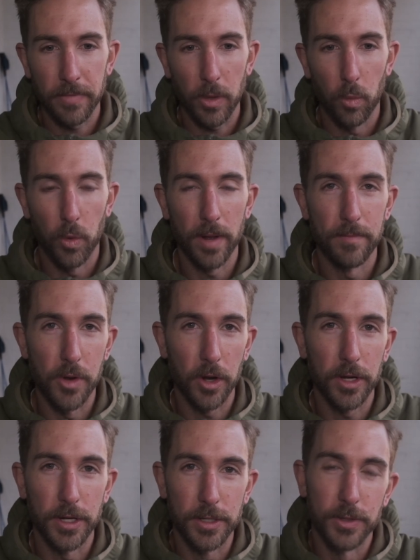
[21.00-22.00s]
What I'm
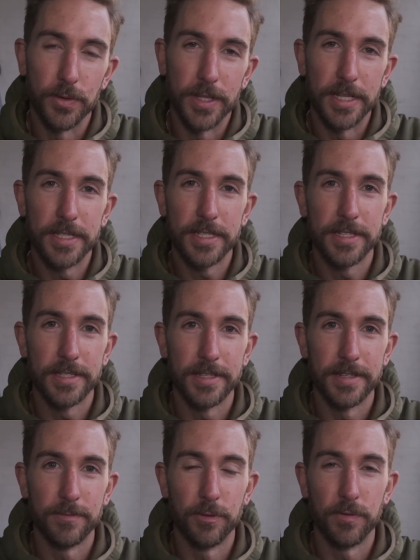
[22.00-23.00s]
not going to do in this
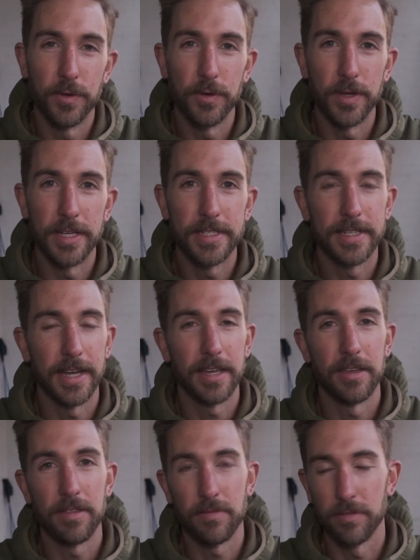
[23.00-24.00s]
review is
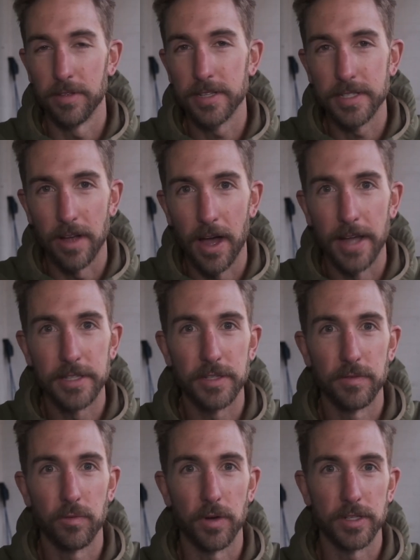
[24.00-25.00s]
take you through the science
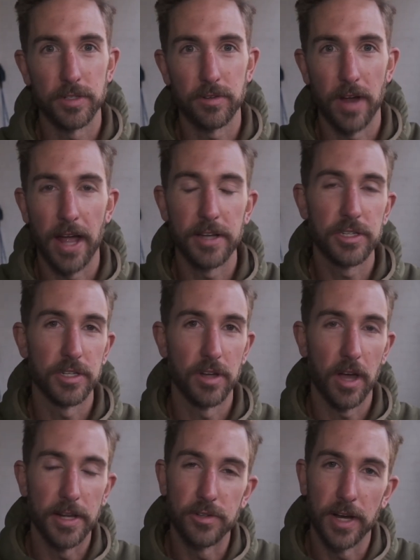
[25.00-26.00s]
of what Skratch and
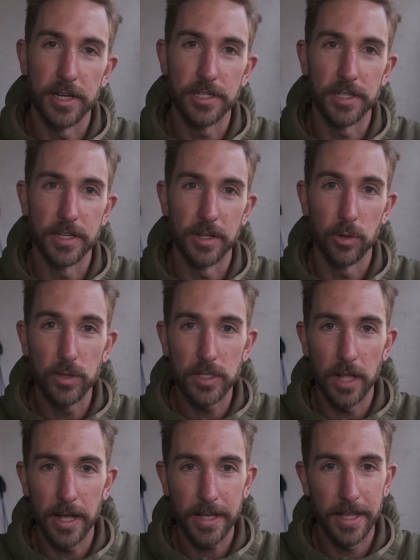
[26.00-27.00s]
hydration looks
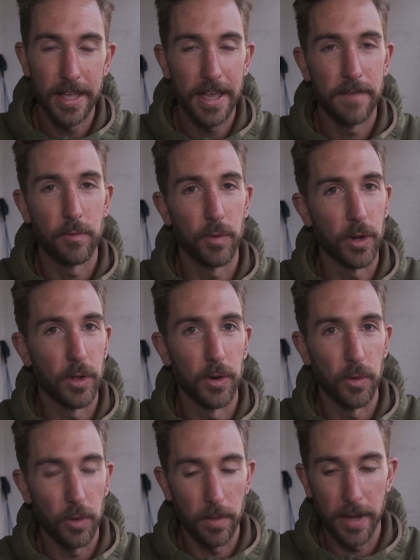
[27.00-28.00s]
like. If you want to learn
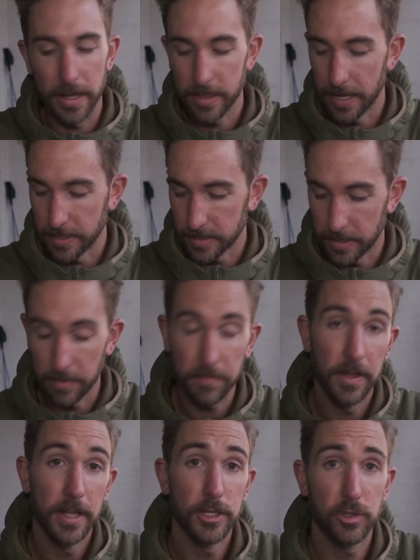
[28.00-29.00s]
all about that
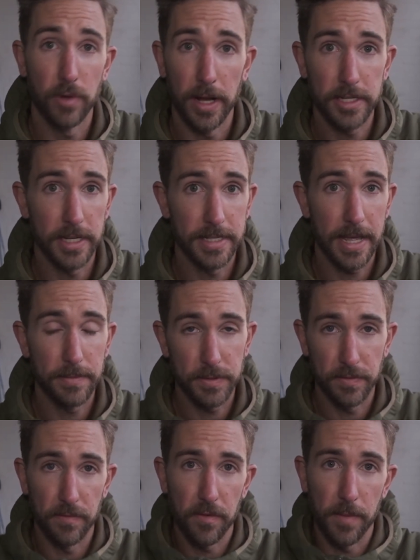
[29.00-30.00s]
stuff, Skratch has heaps
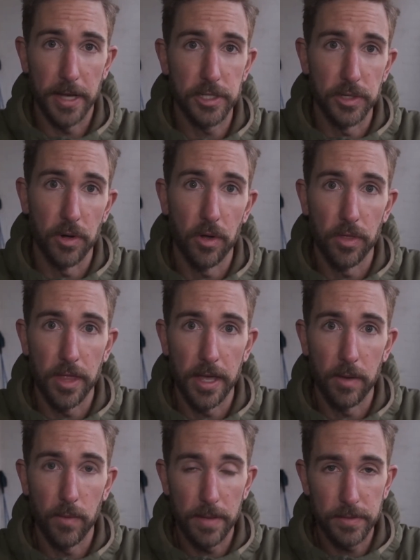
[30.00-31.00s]
of information on
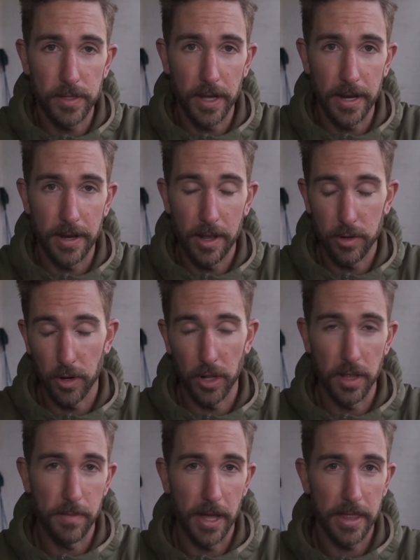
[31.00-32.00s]
their website, not
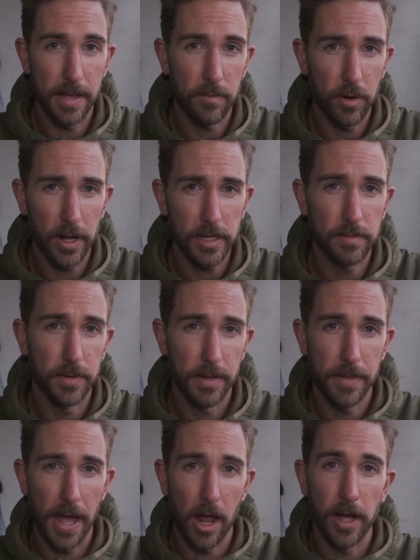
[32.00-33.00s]
only about their product, but
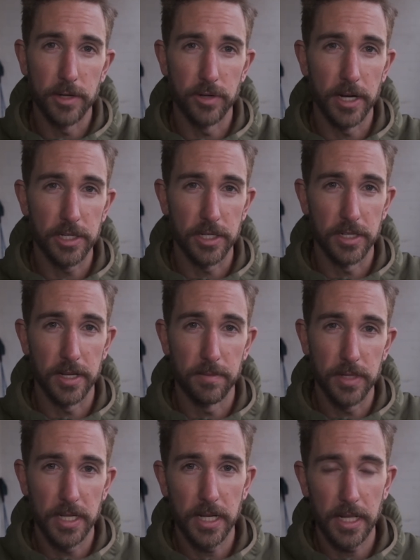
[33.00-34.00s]
about hydration in
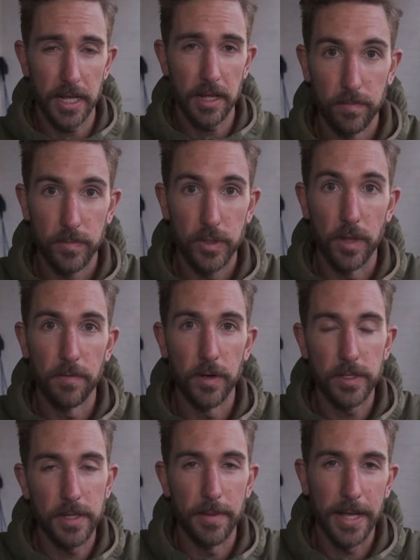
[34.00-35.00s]
particular. So the
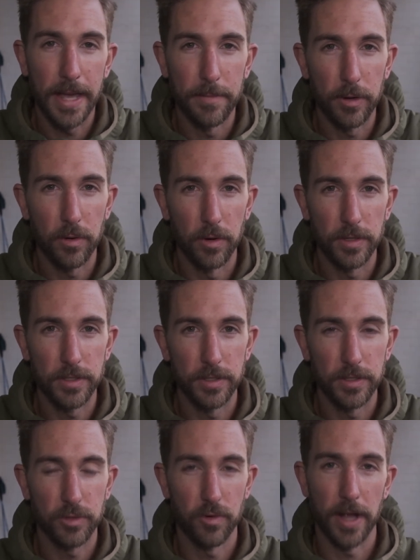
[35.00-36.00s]
first time I came across
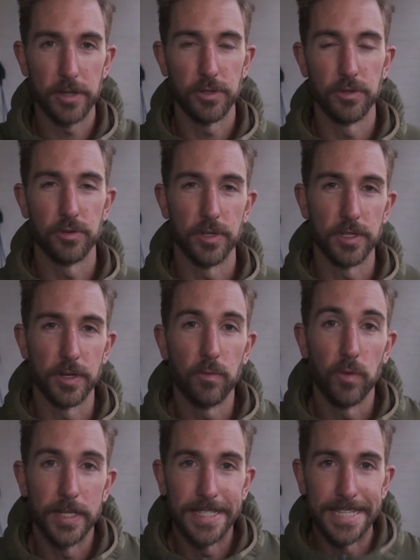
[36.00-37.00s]
Skratch Nutrition
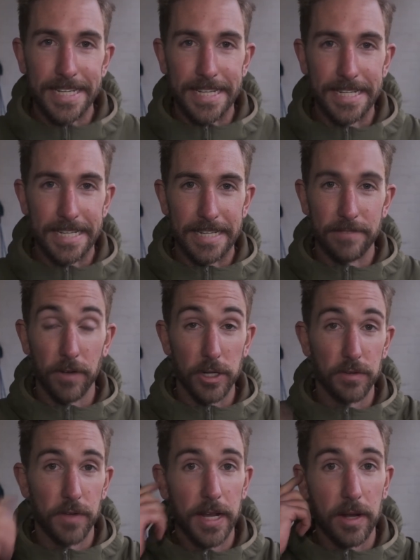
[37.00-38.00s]
was in Find
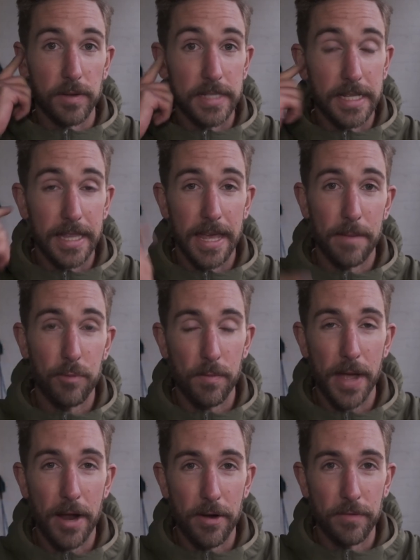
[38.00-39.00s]
Your Feet. I was in there
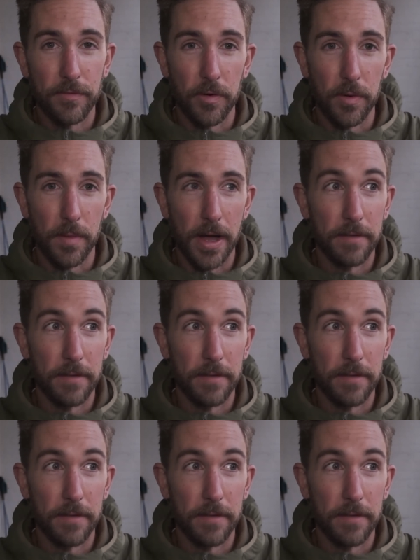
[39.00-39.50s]
preparing for my